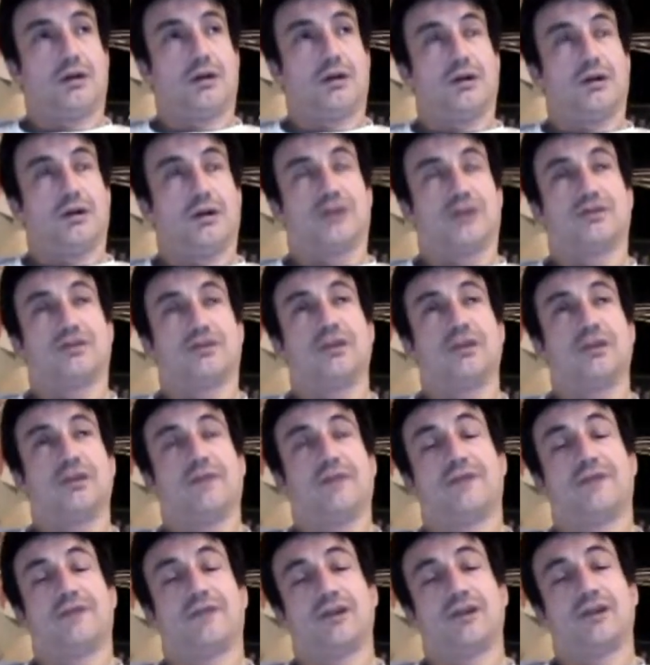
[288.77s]
so, you
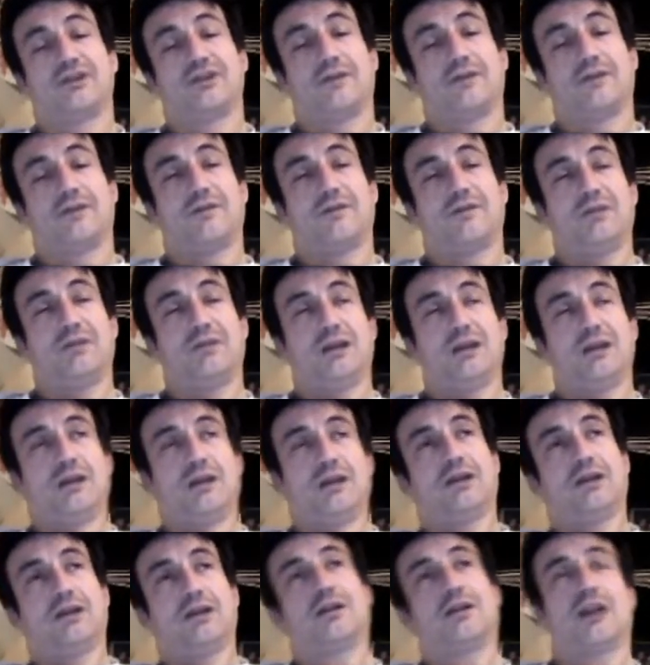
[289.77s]
find yourself, you'll
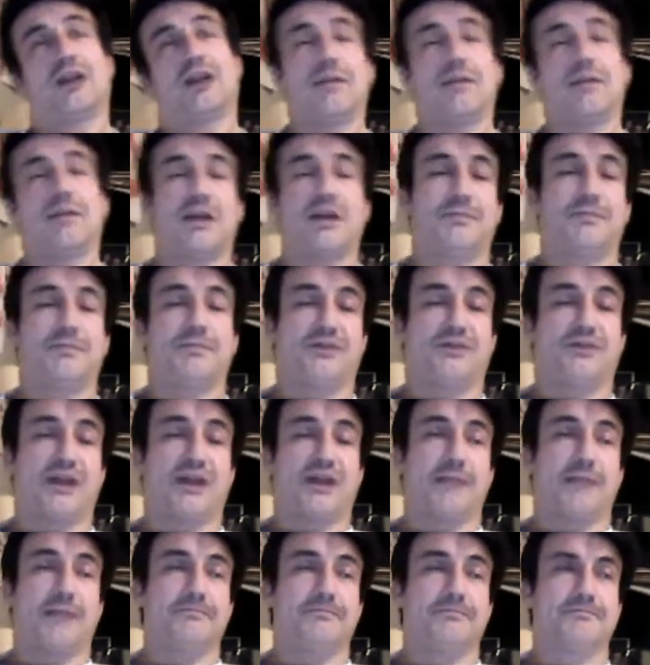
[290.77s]
be climbing up a
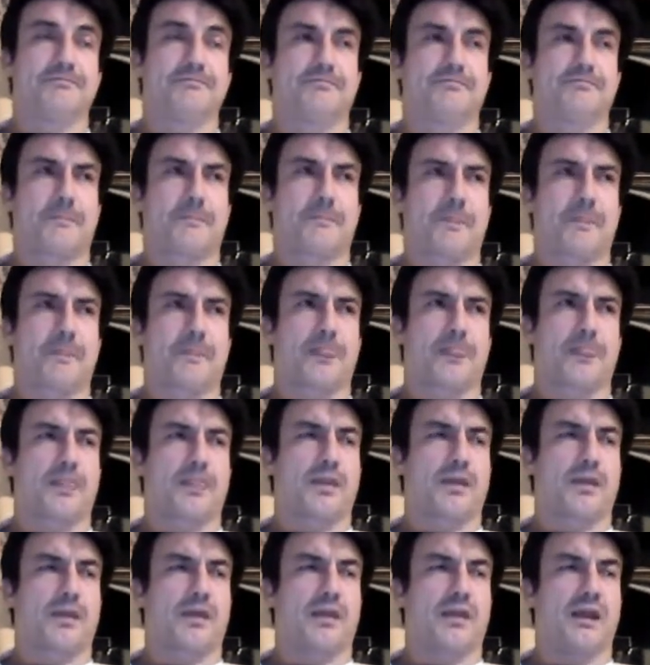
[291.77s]
step
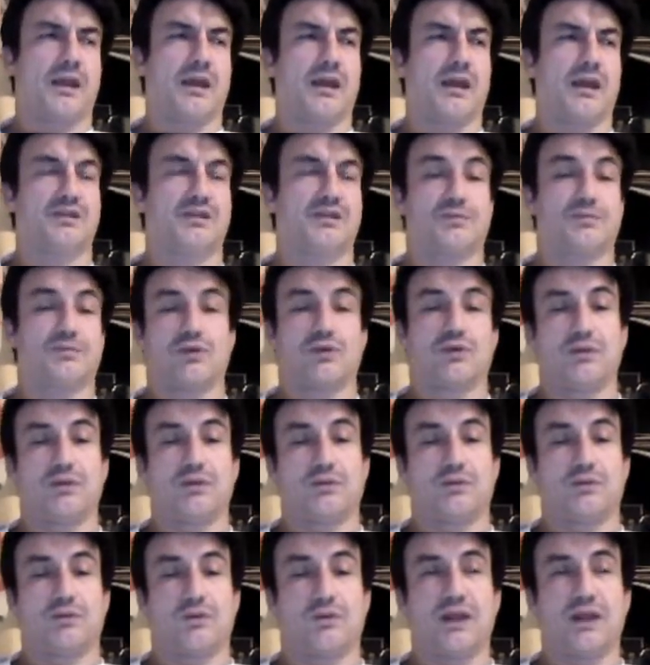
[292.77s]
and supporting
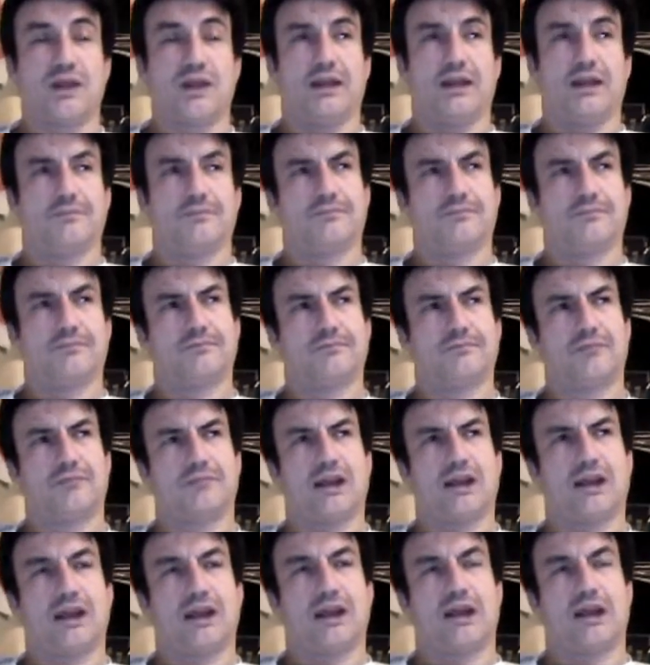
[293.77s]
more weight
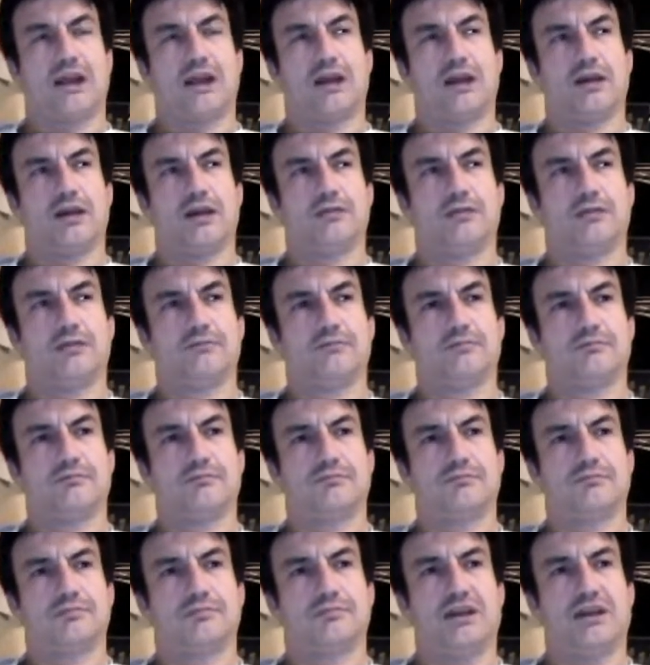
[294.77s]
and
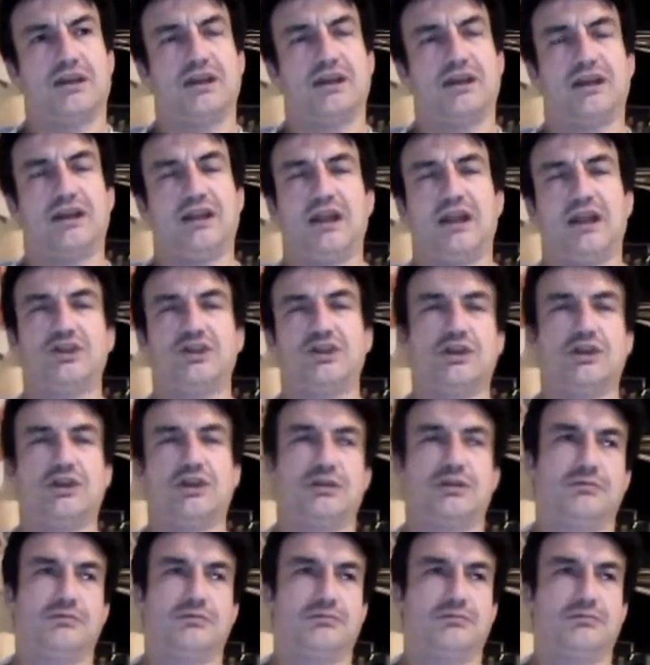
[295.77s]

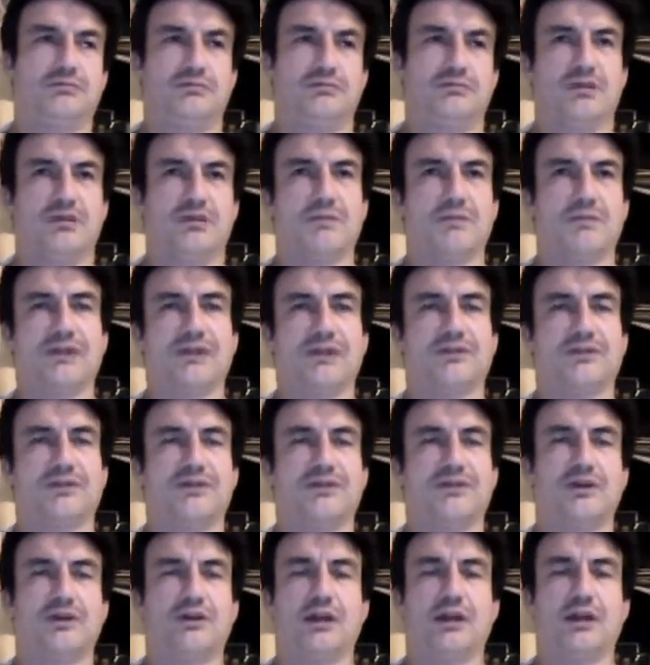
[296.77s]
engaging your muscles
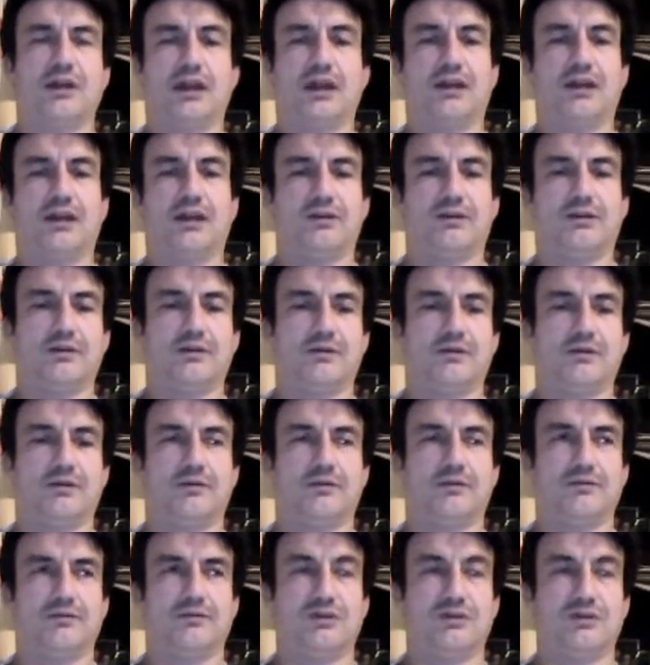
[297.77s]
in your leg
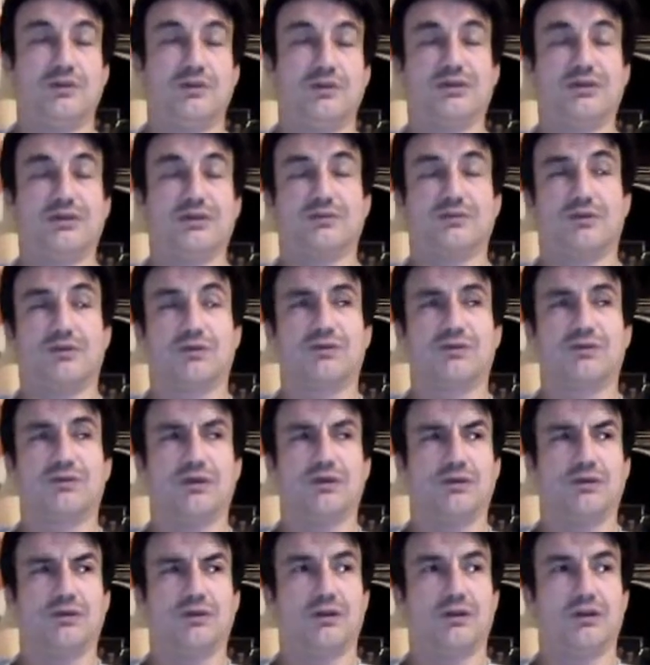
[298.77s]
to do what they're supposed to
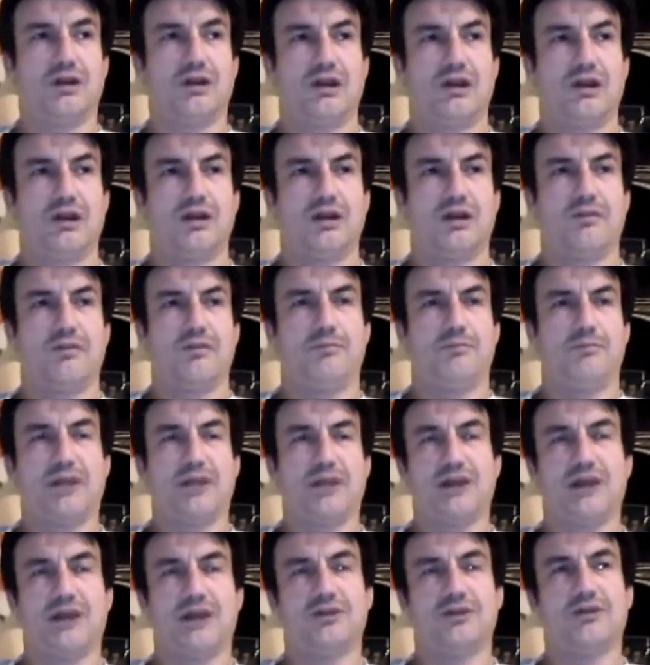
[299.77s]
do.
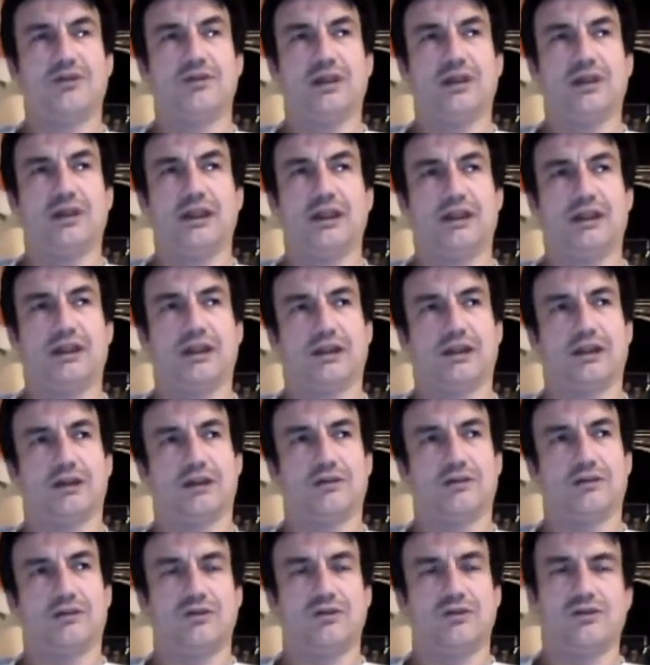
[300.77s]
Bend your knee
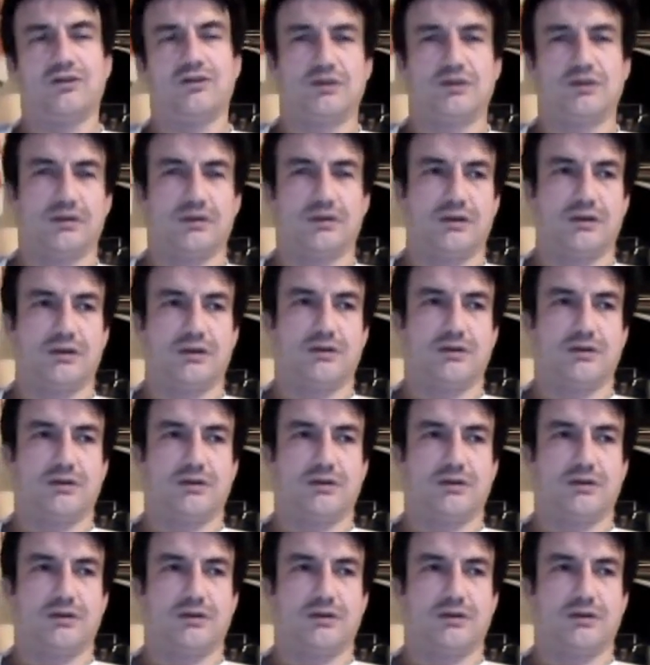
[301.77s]
and use your